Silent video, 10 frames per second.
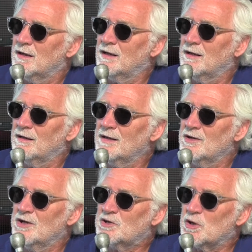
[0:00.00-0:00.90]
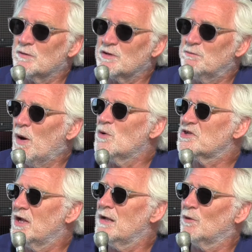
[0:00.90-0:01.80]
uh, in, in, terms of
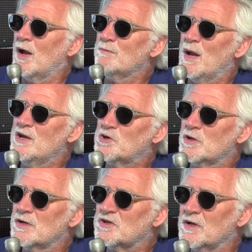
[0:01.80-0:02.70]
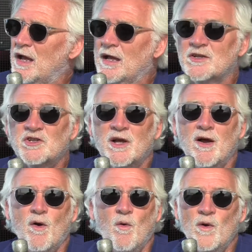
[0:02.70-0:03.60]
post-game libations, sure. and
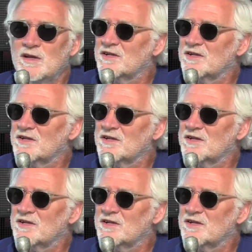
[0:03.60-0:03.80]
so we